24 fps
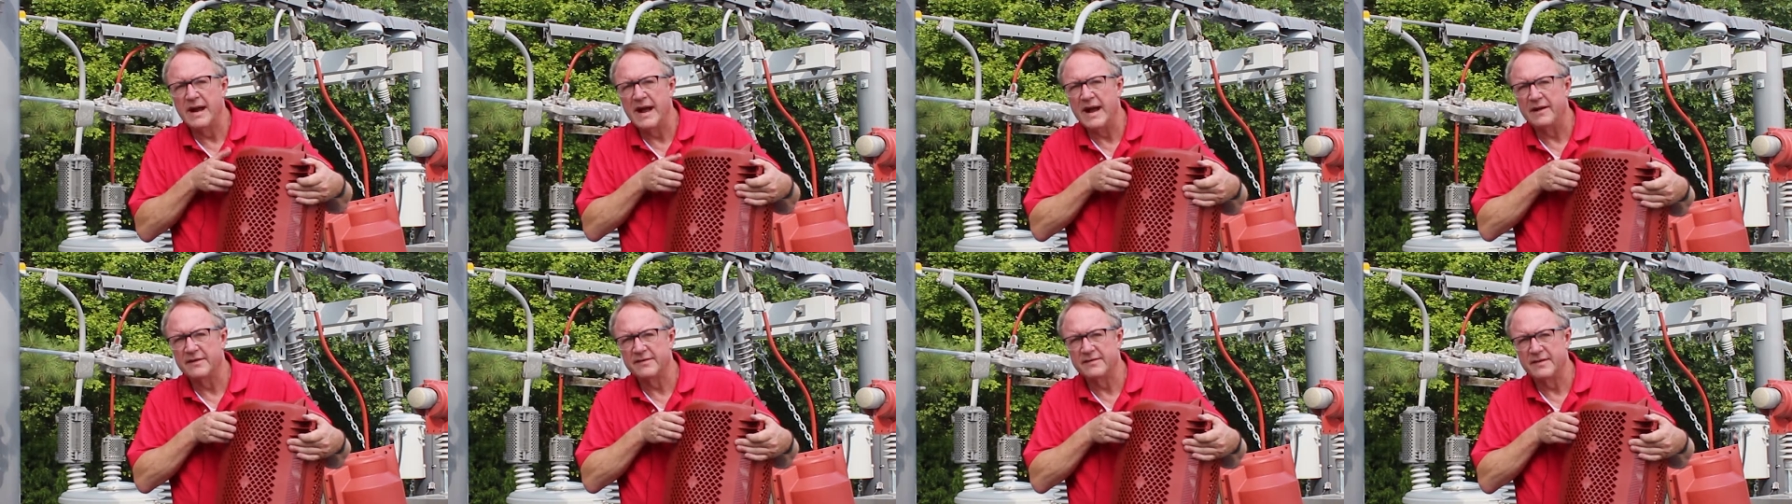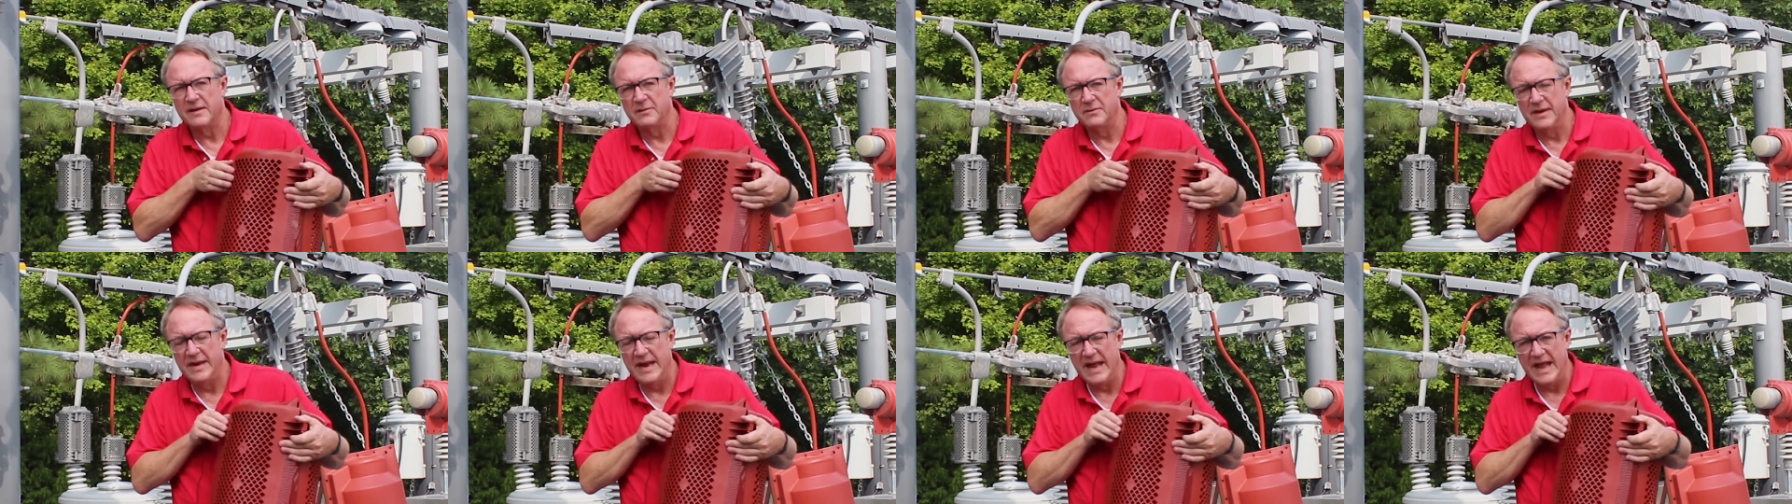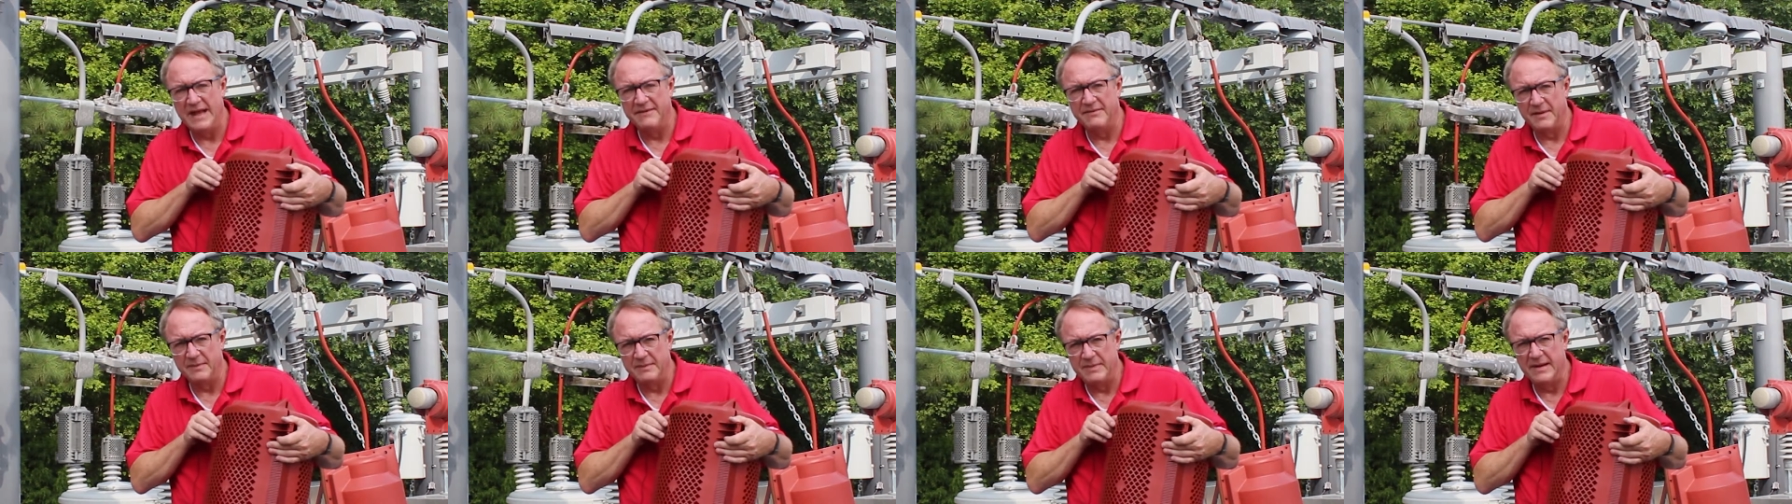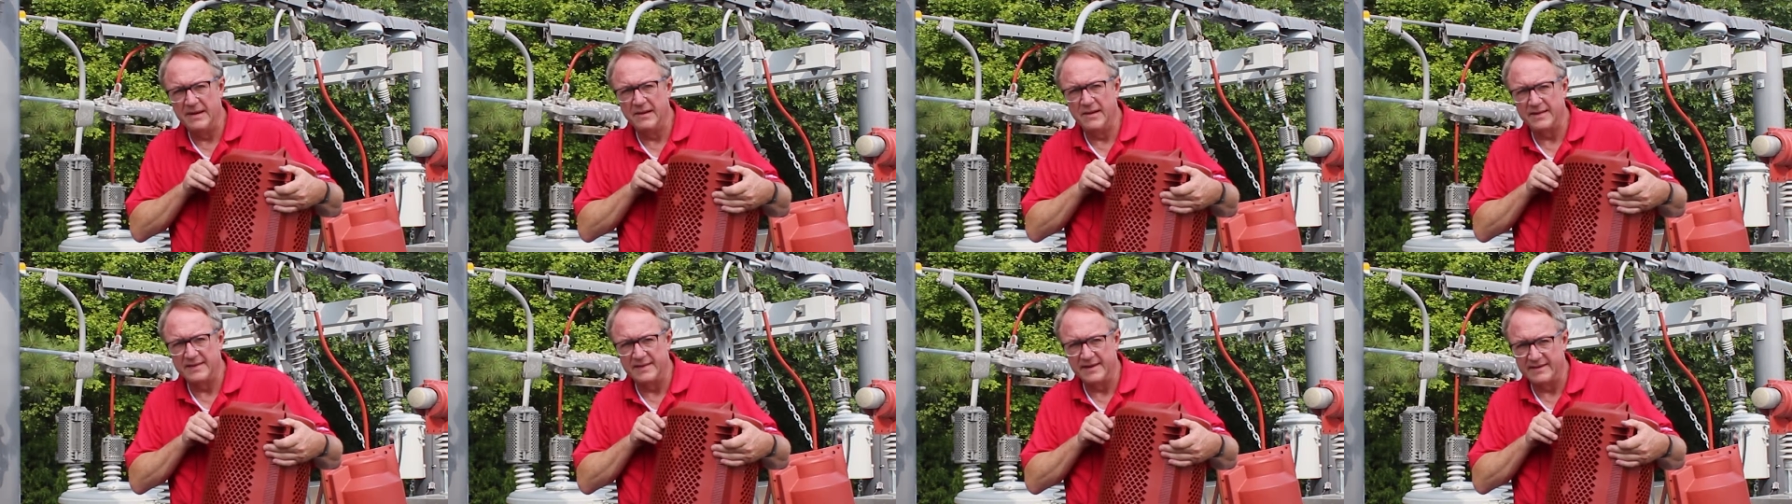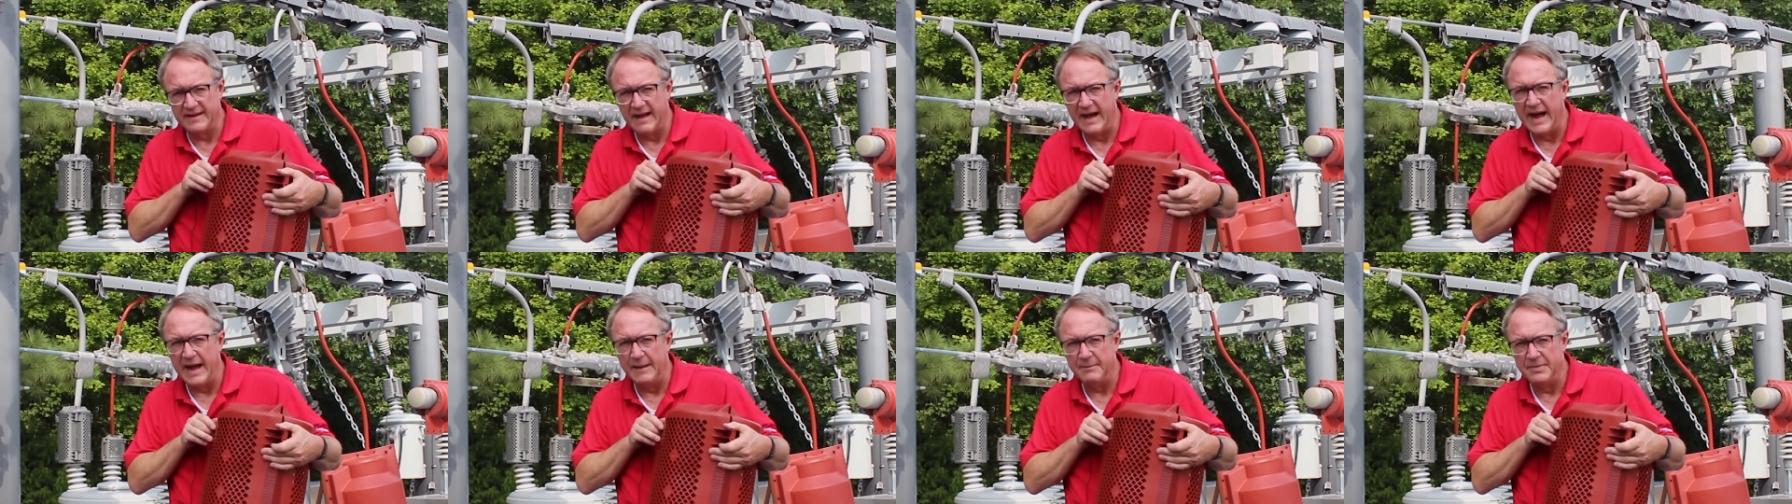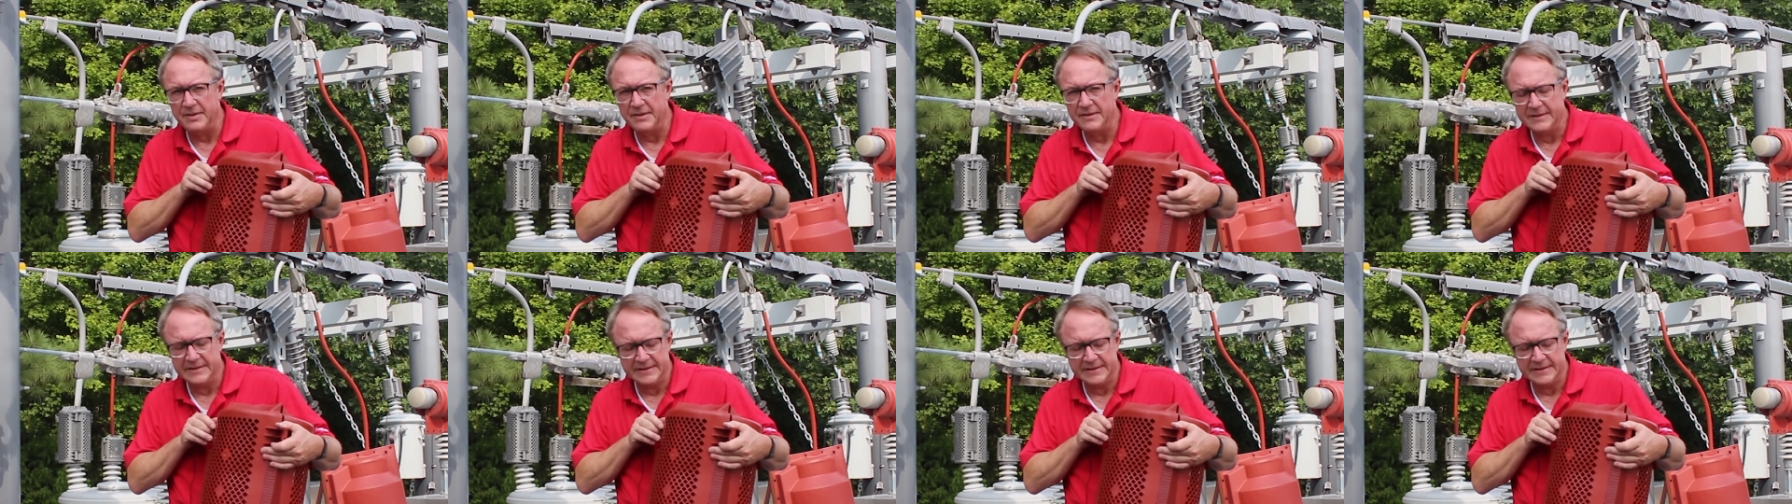house that we'd have up here at the top.